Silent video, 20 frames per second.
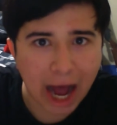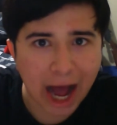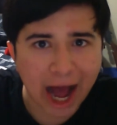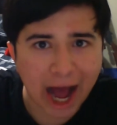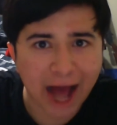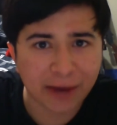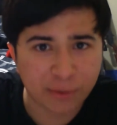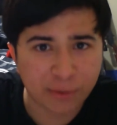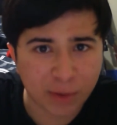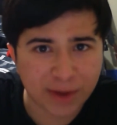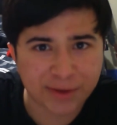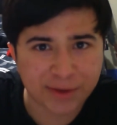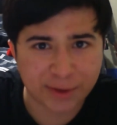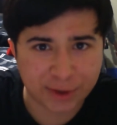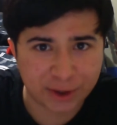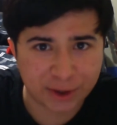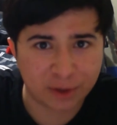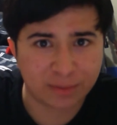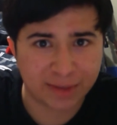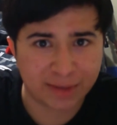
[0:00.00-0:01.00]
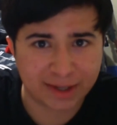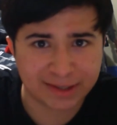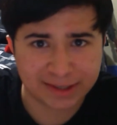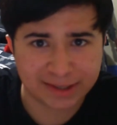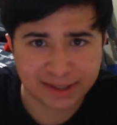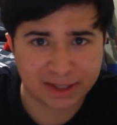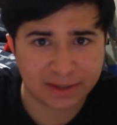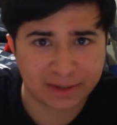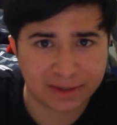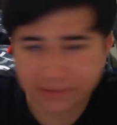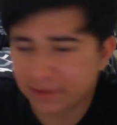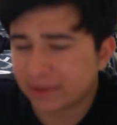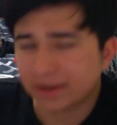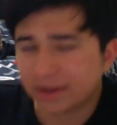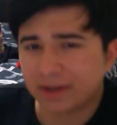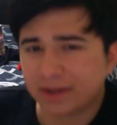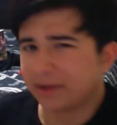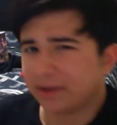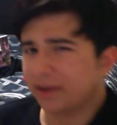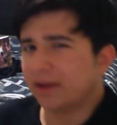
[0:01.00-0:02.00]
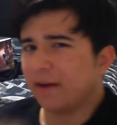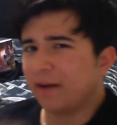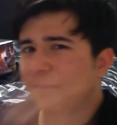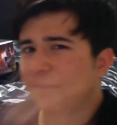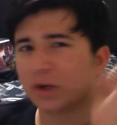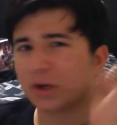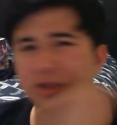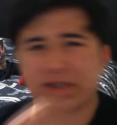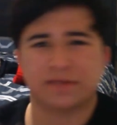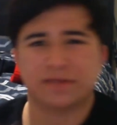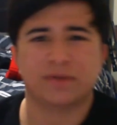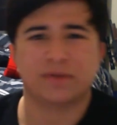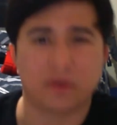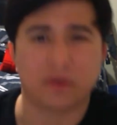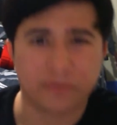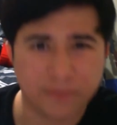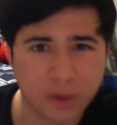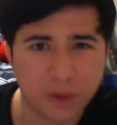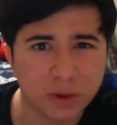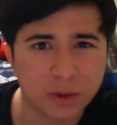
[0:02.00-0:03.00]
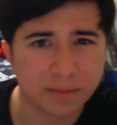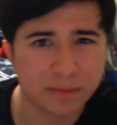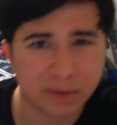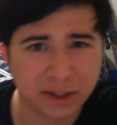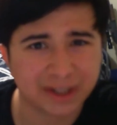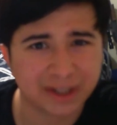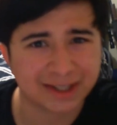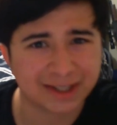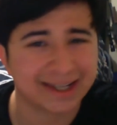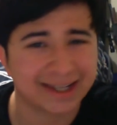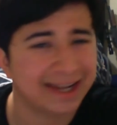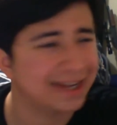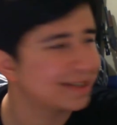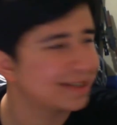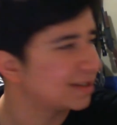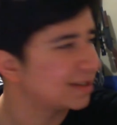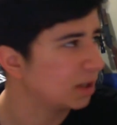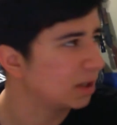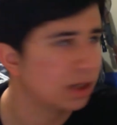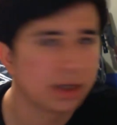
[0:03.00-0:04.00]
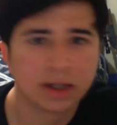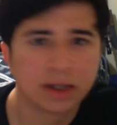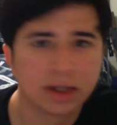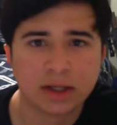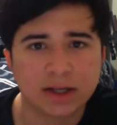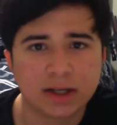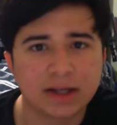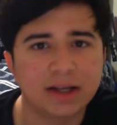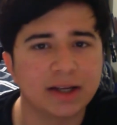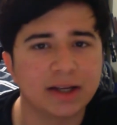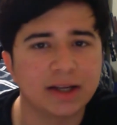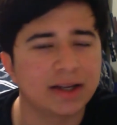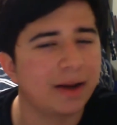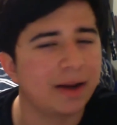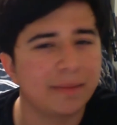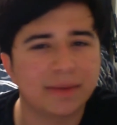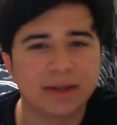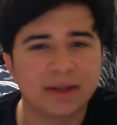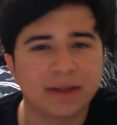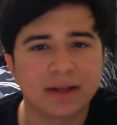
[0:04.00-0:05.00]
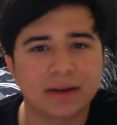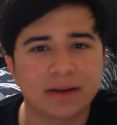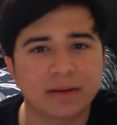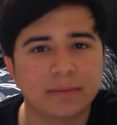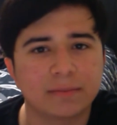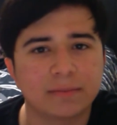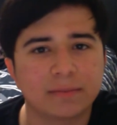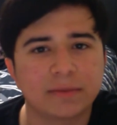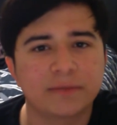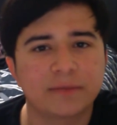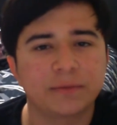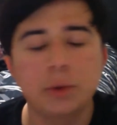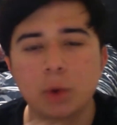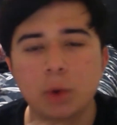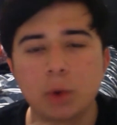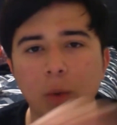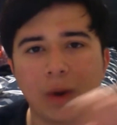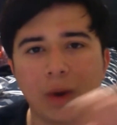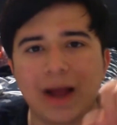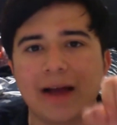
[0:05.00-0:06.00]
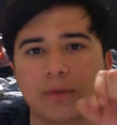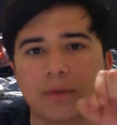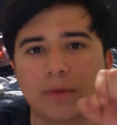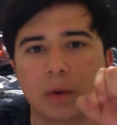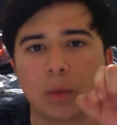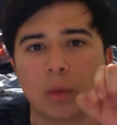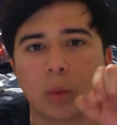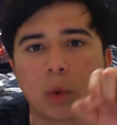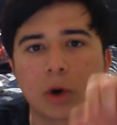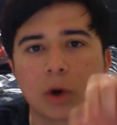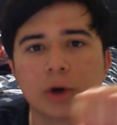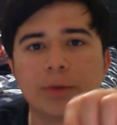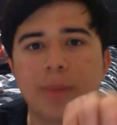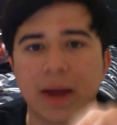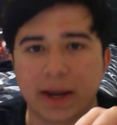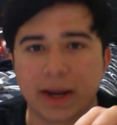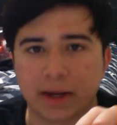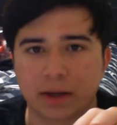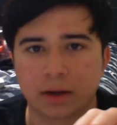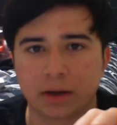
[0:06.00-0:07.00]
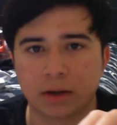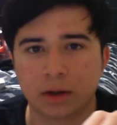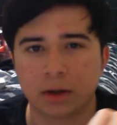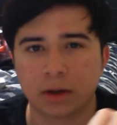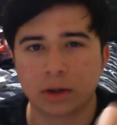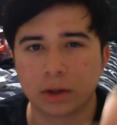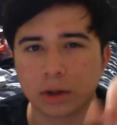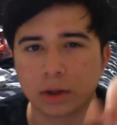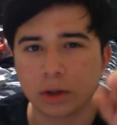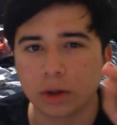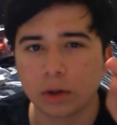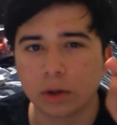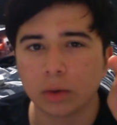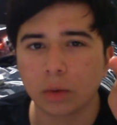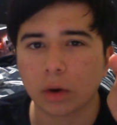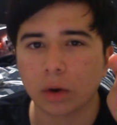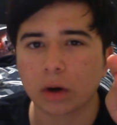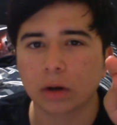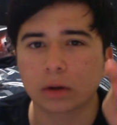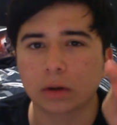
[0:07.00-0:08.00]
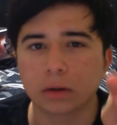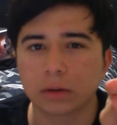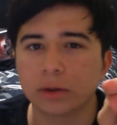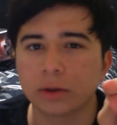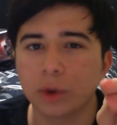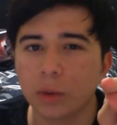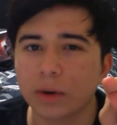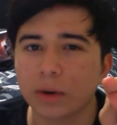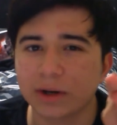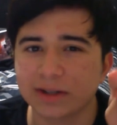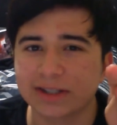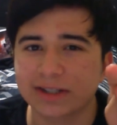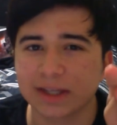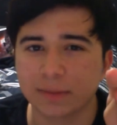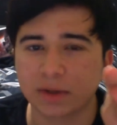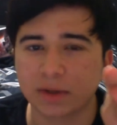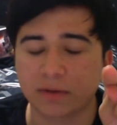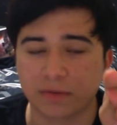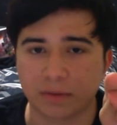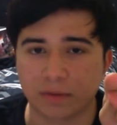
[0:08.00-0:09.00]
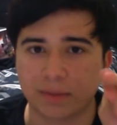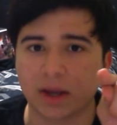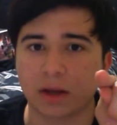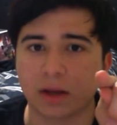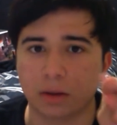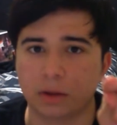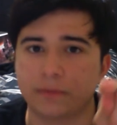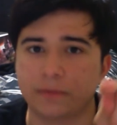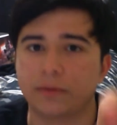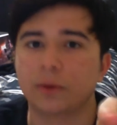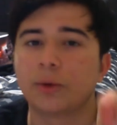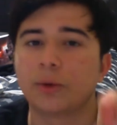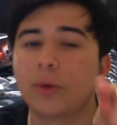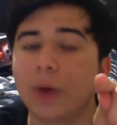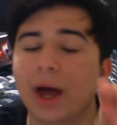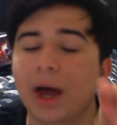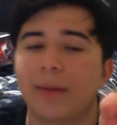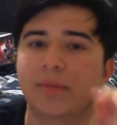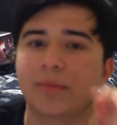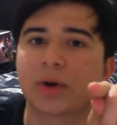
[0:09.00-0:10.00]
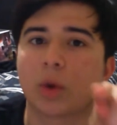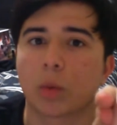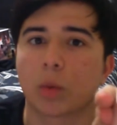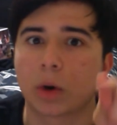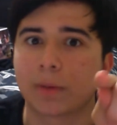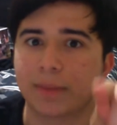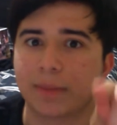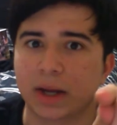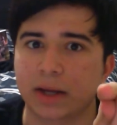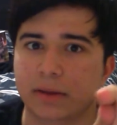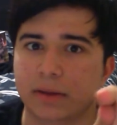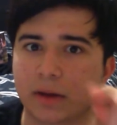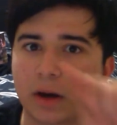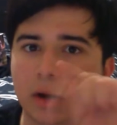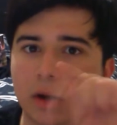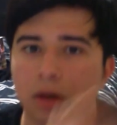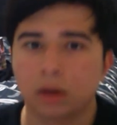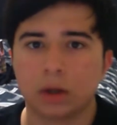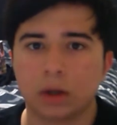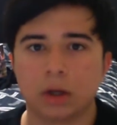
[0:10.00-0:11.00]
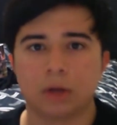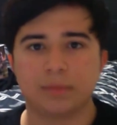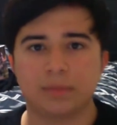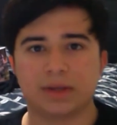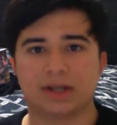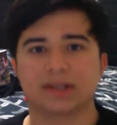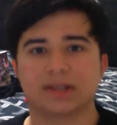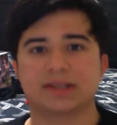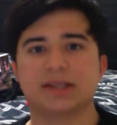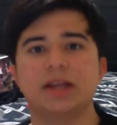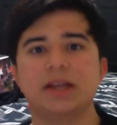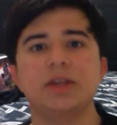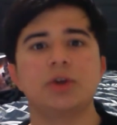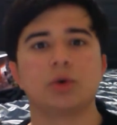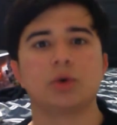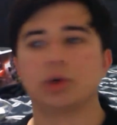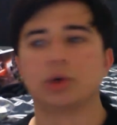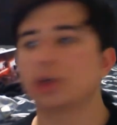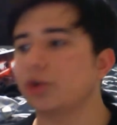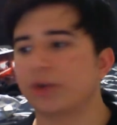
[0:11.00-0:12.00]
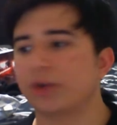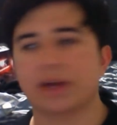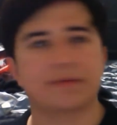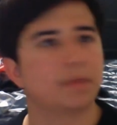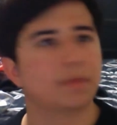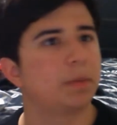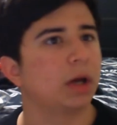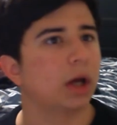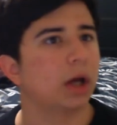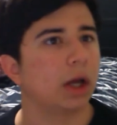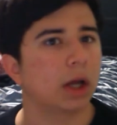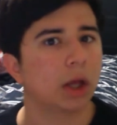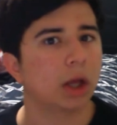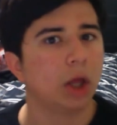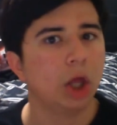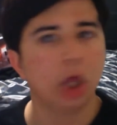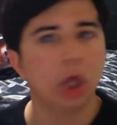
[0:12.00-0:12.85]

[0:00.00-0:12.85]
I'd rather kill myself. First of all, fill in the blank is cancer. I mean, if you don't have a word bank, you are a demon from hell if you do not put a word bank there. Because then you literally have to be like,